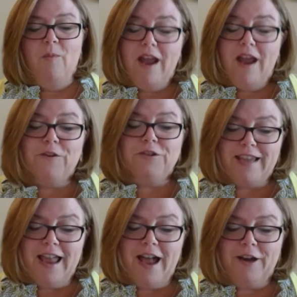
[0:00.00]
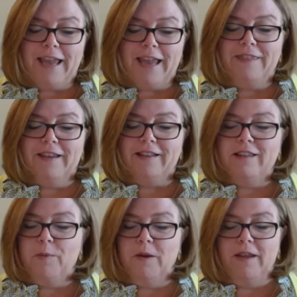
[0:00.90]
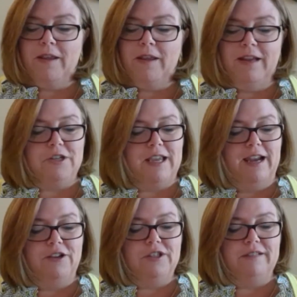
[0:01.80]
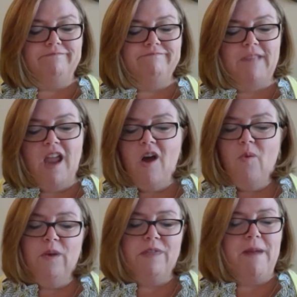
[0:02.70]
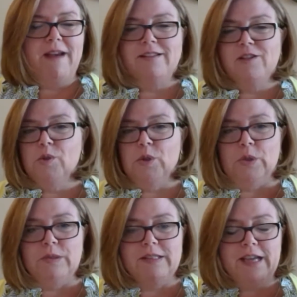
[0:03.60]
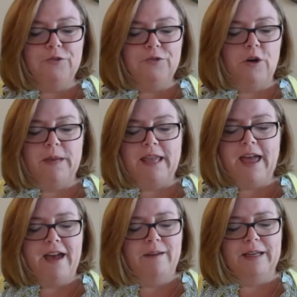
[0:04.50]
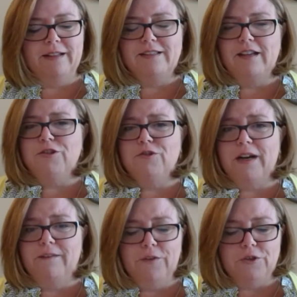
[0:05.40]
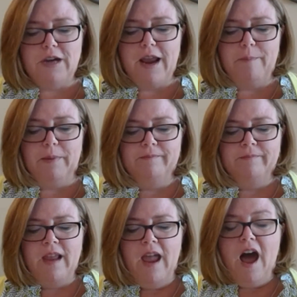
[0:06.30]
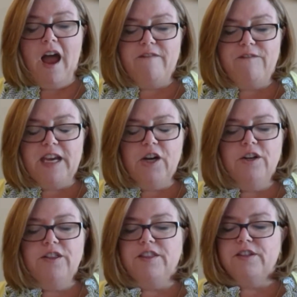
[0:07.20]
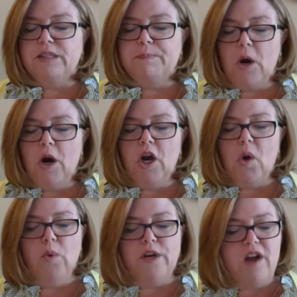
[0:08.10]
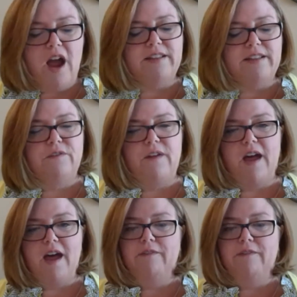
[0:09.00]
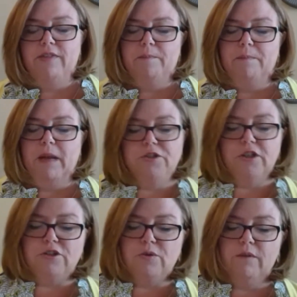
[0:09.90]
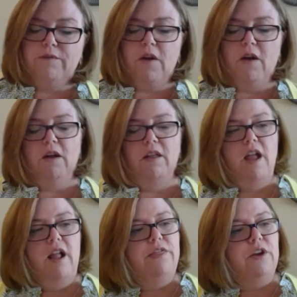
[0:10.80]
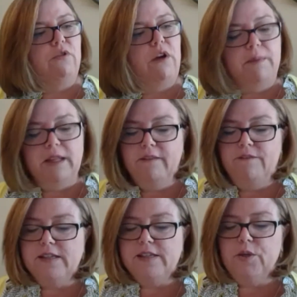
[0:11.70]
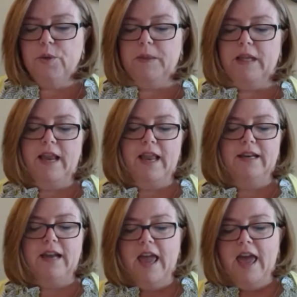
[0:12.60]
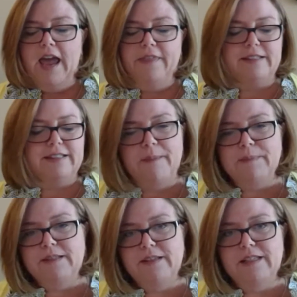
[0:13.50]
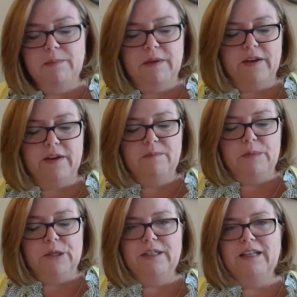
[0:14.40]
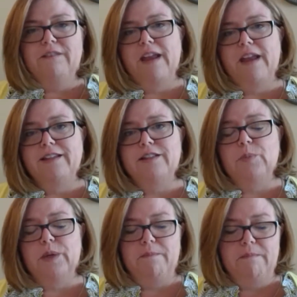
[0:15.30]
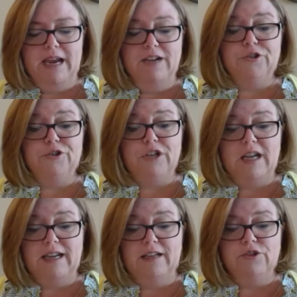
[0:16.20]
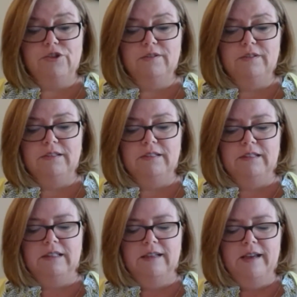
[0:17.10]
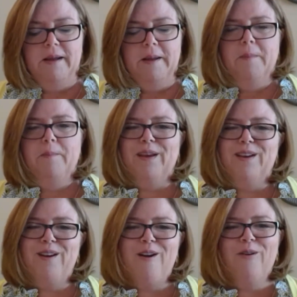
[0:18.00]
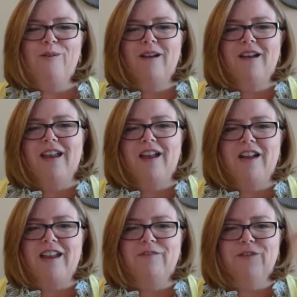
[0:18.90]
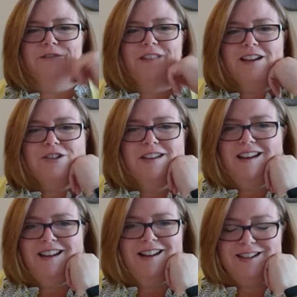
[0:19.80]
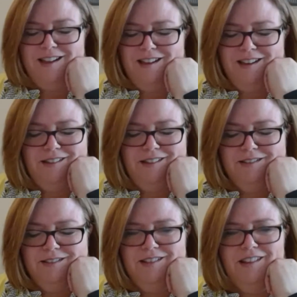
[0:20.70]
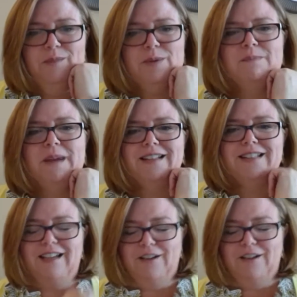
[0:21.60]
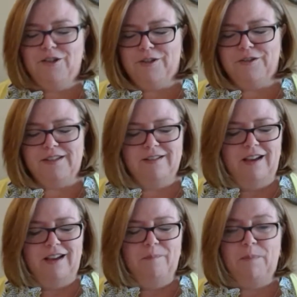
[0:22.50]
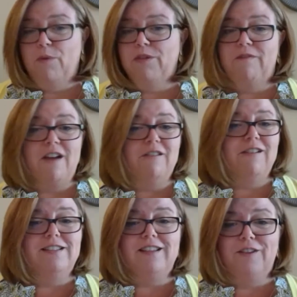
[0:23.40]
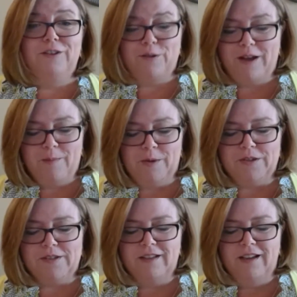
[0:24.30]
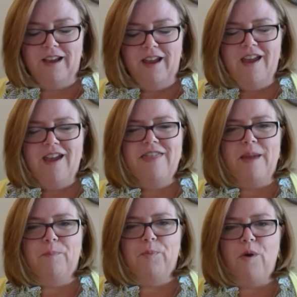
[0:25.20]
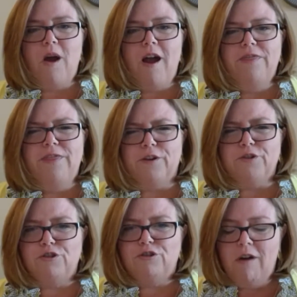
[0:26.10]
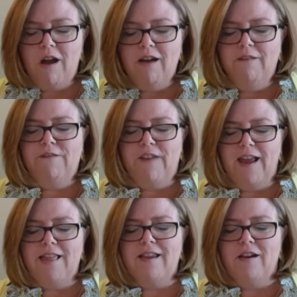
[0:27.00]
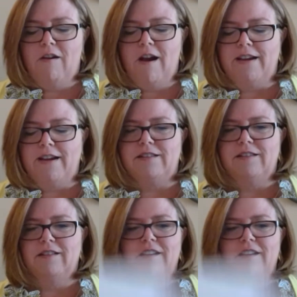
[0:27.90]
When I first encountered Catholic liberal education with my school, St. Jerome Academy, in such dreadful shape, I feared that the spark would not survive the budget shortfall, the crumbling physical plan, and the skepticism of a community faced with major change. But you know, in reflection, I gotta tell you, it was my teachers, both the veterans and the newcomers, that brought their strong faith in Christ,